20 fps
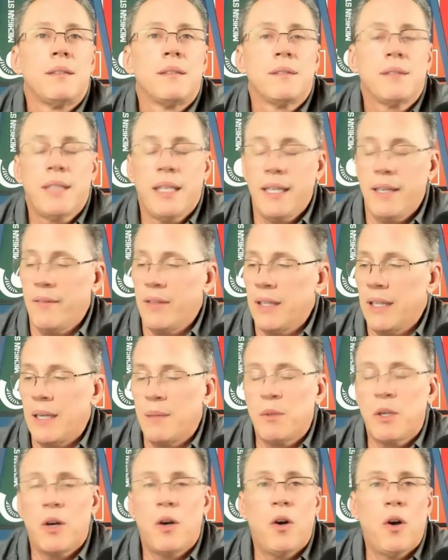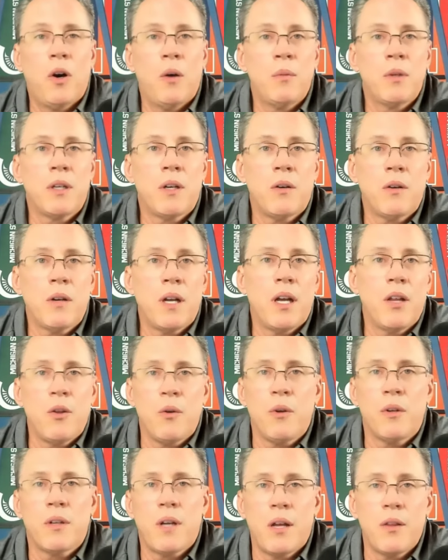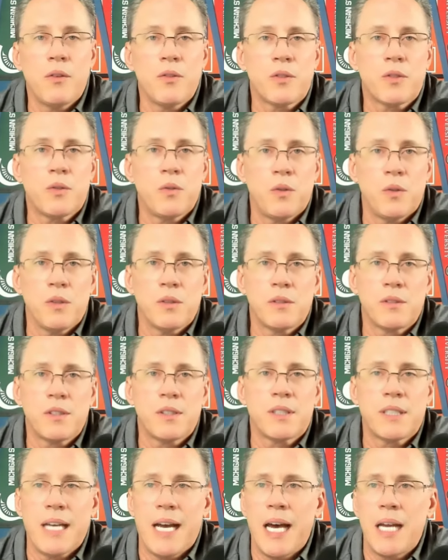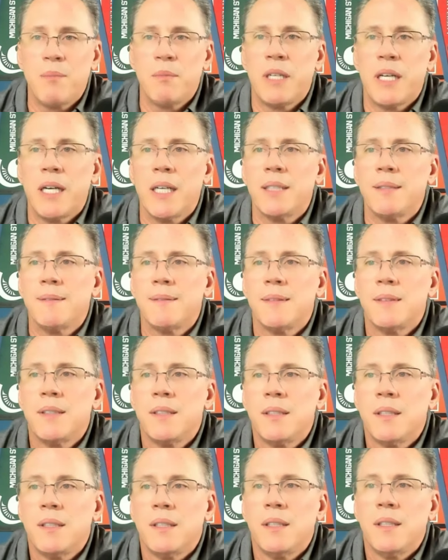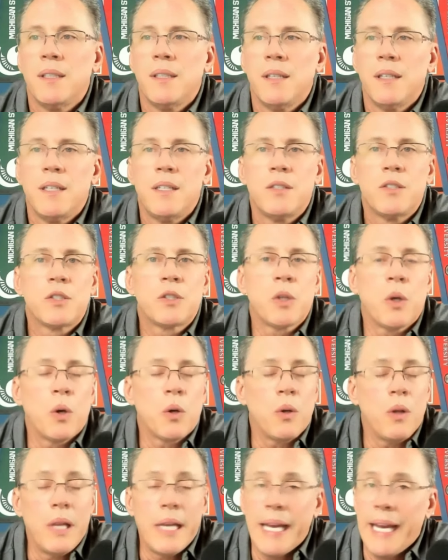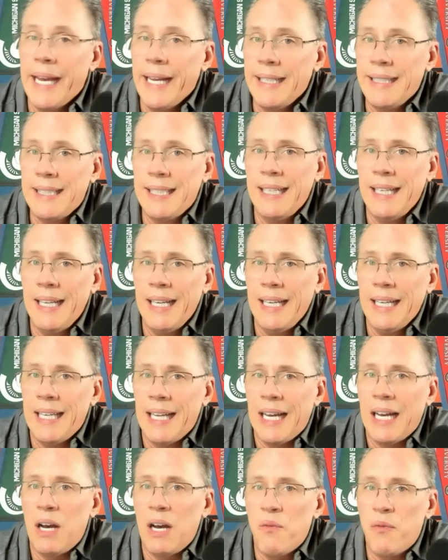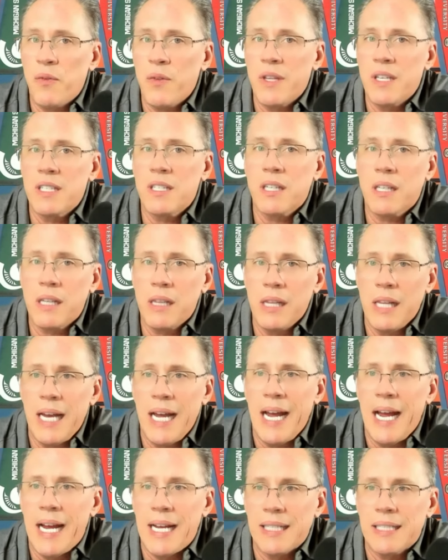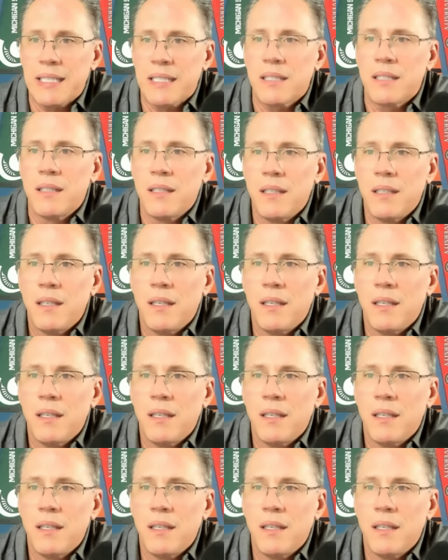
Didn't even let him go home and go to other schools. Just got them done. Total 18 now for this class.